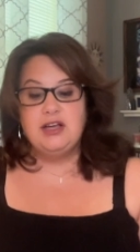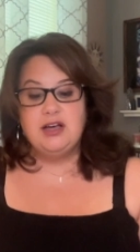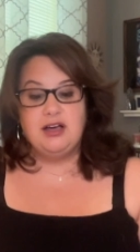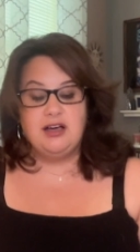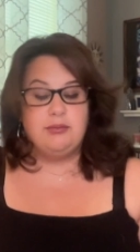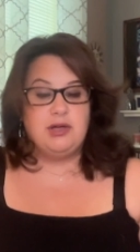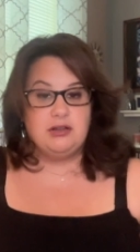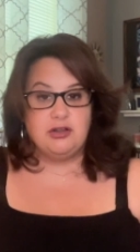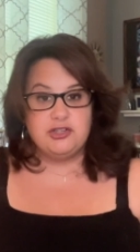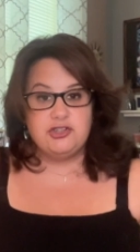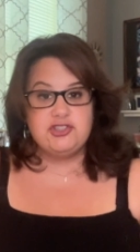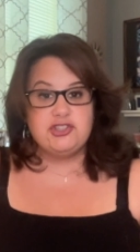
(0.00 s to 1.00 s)
along
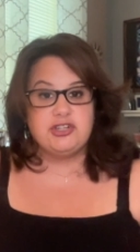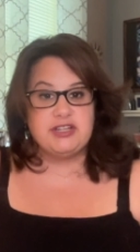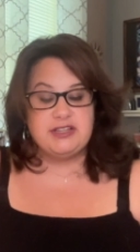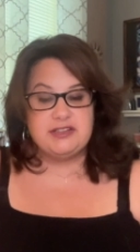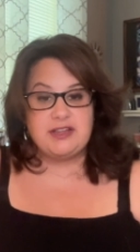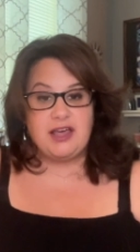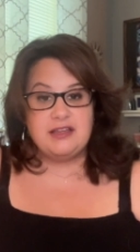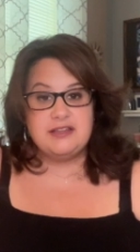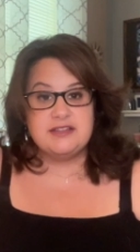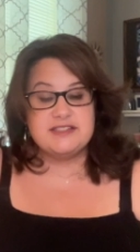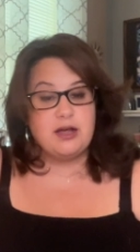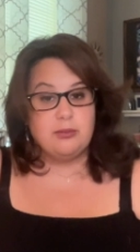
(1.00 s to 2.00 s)
your journey that
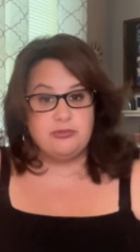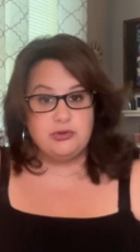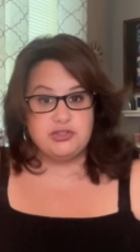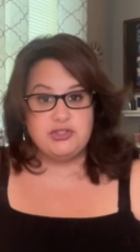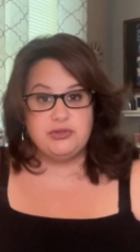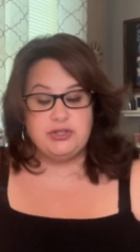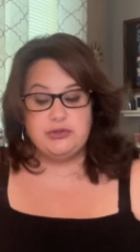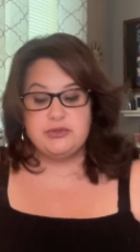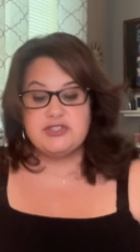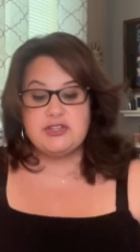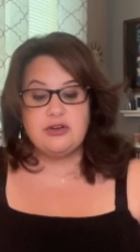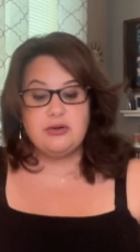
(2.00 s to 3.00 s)
is helpful to you.
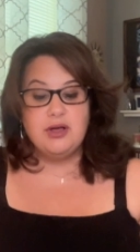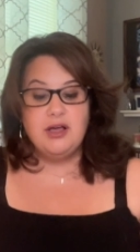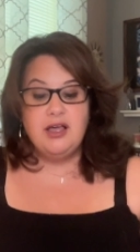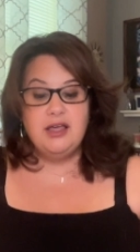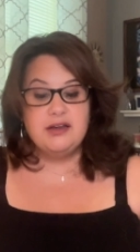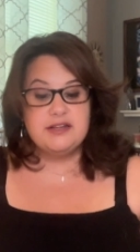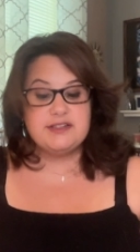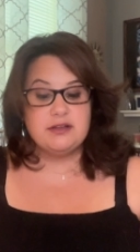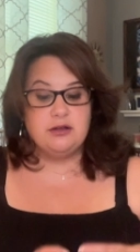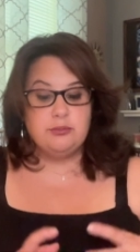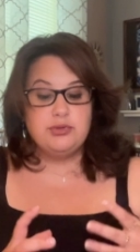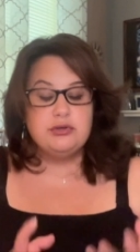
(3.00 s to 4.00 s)
So it is
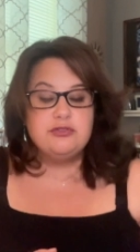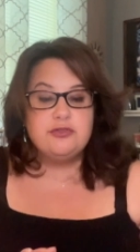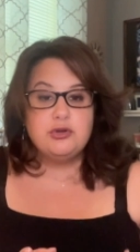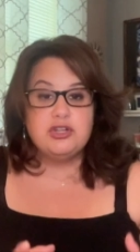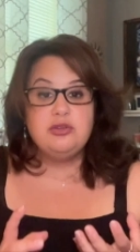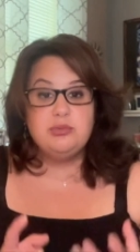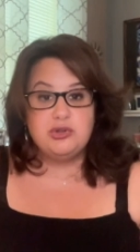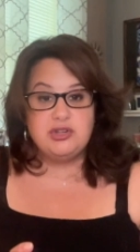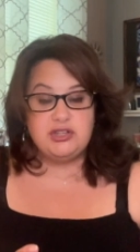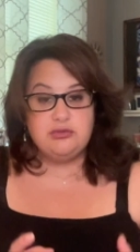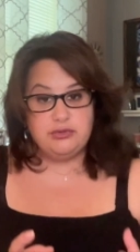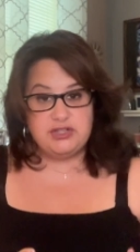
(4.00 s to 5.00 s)
a beautiful
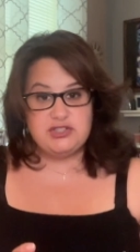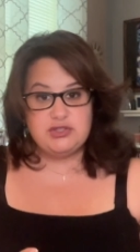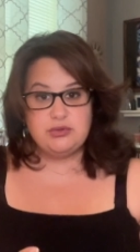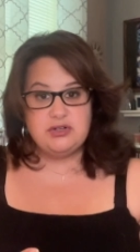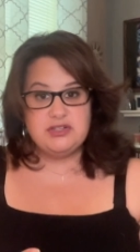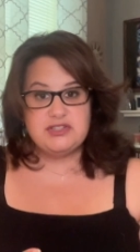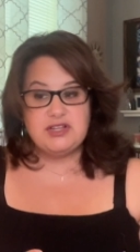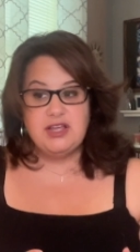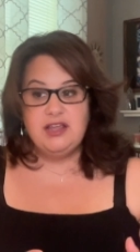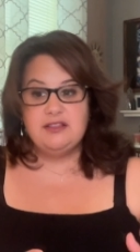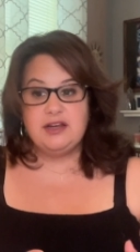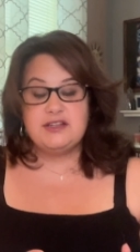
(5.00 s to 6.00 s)
community resource
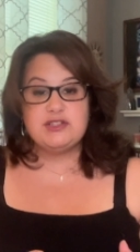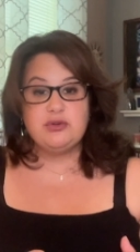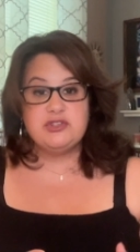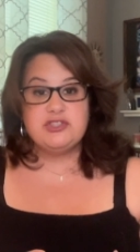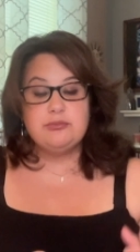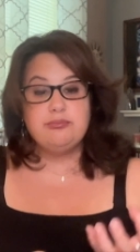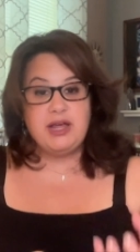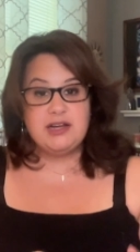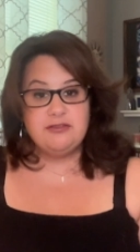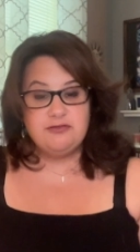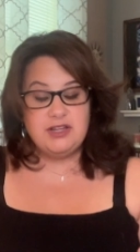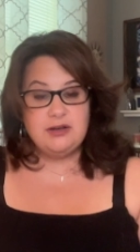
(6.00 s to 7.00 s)
that is going to
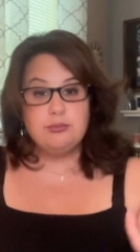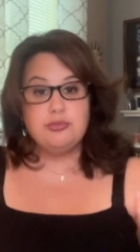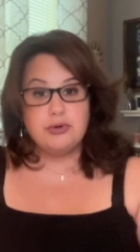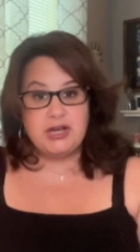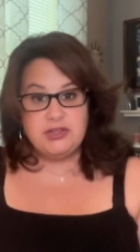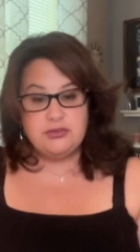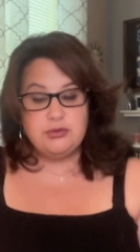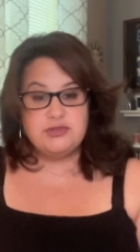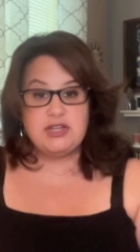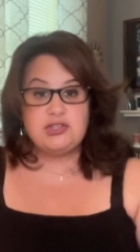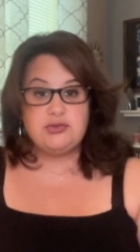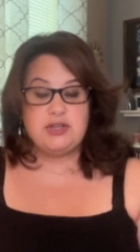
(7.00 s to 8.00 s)
benefit breakthroughs
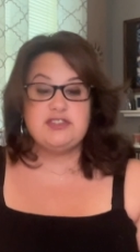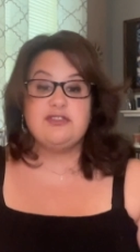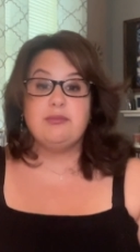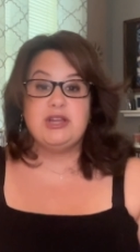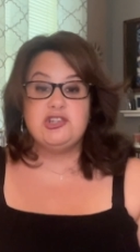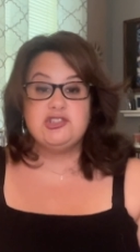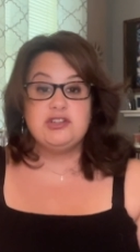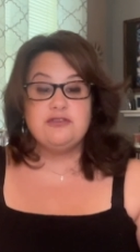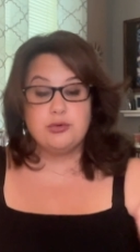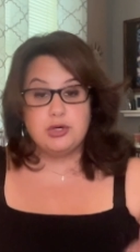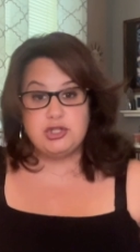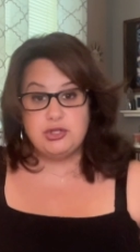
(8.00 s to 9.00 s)
and transformation
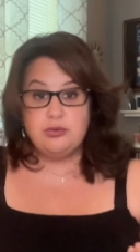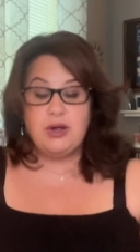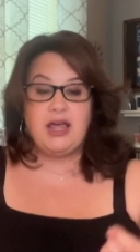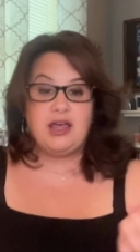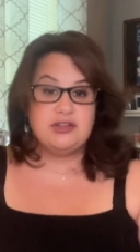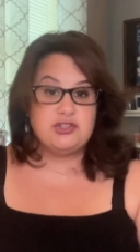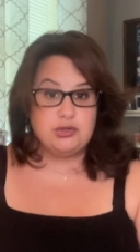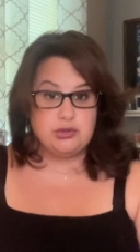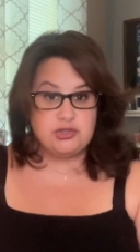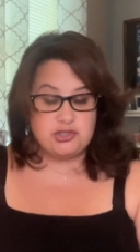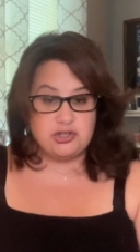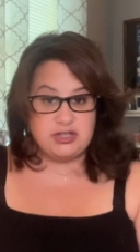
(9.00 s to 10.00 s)
for you and your
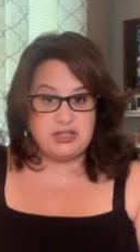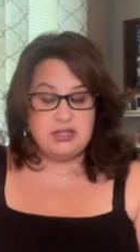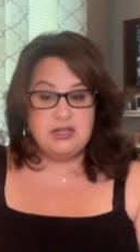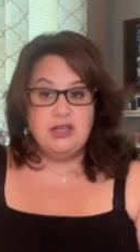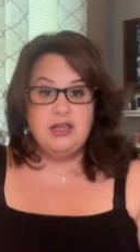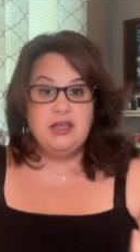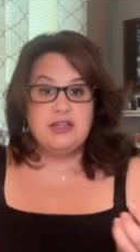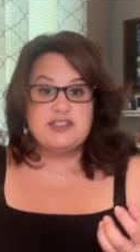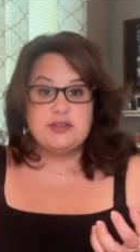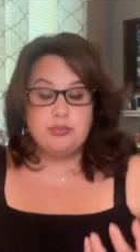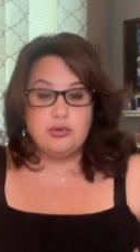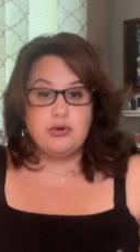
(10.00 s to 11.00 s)
journey in
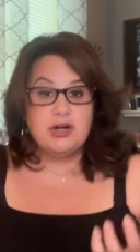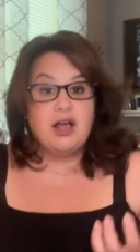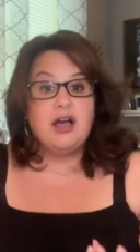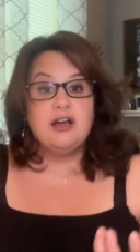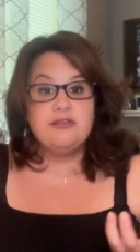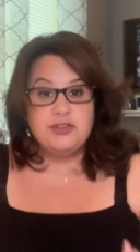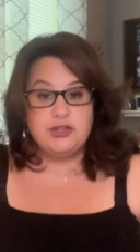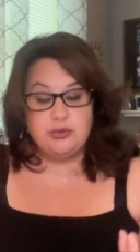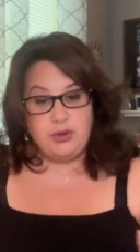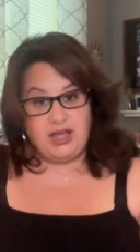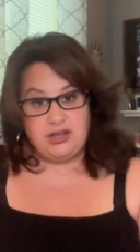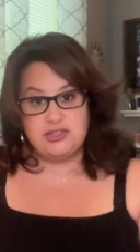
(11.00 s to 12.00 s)
support of
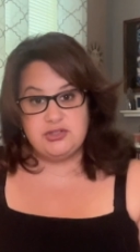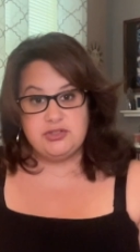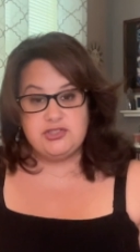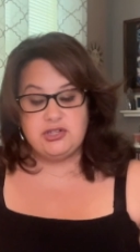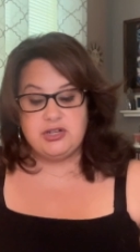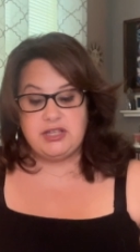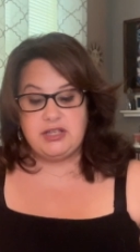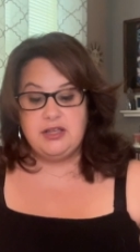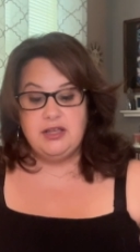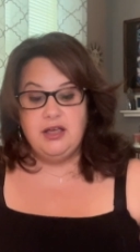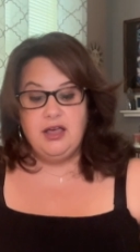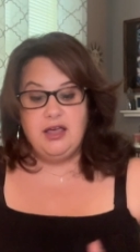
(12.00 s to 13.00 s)
you and your journey.
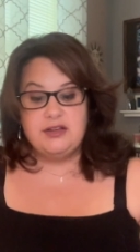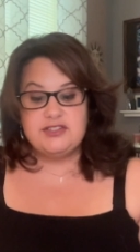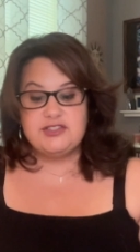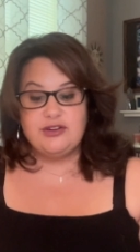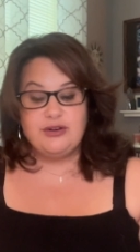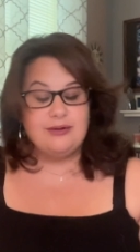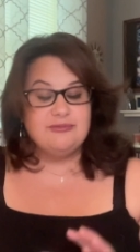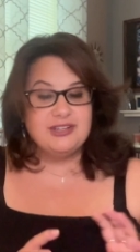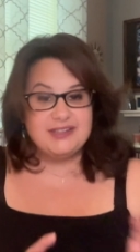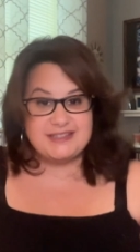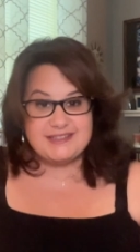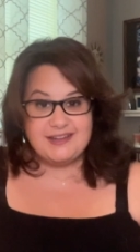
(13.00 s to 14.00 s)
And so I'm
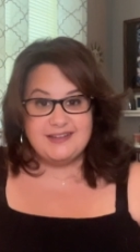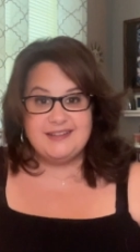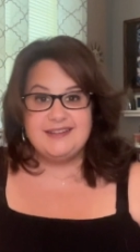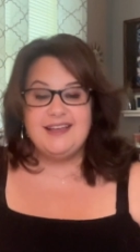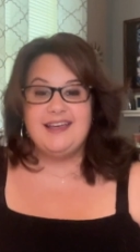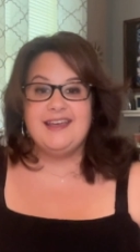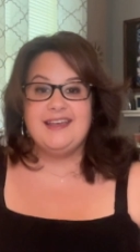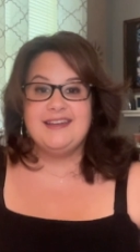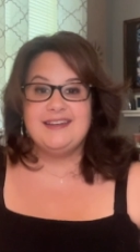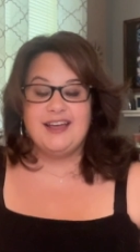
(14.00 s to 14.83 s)
really excited and